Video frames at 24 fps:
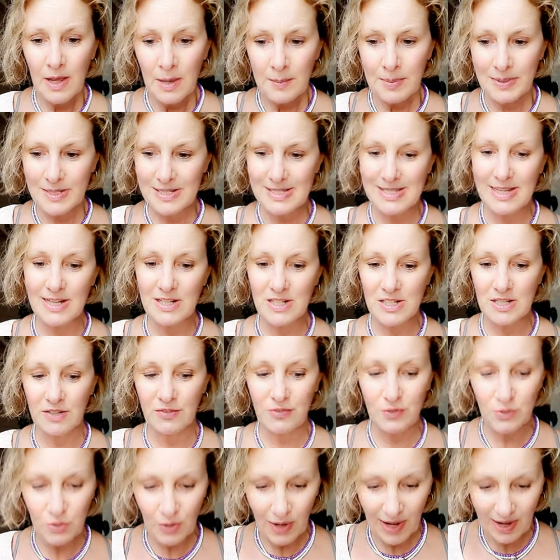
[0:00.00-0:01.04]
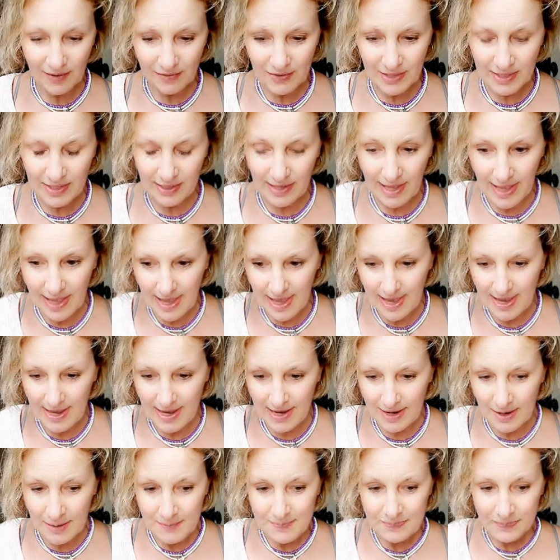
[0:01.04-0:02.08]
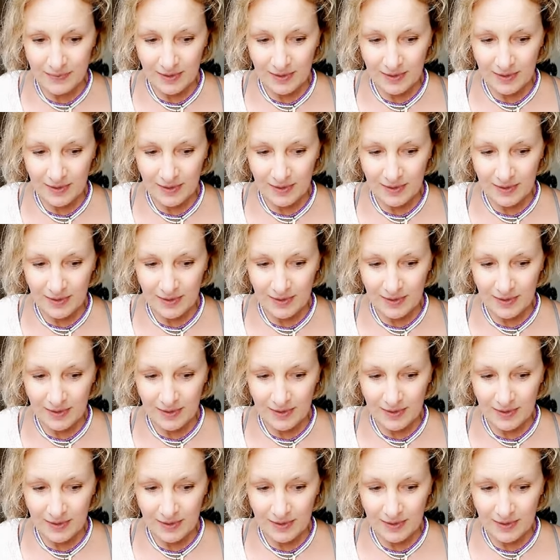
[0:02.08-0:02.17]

But essentially, if you're having a